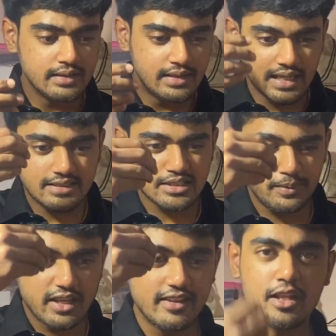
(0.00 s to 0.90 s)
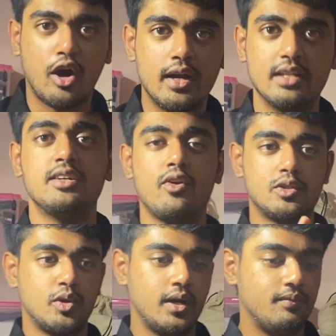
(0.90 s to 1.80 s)
We'll just be giving the content,
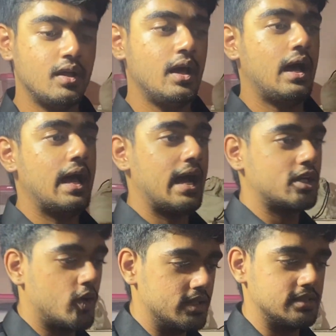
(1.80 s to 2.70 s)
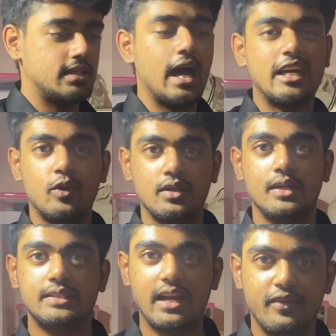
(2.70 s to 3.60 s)
act on that, side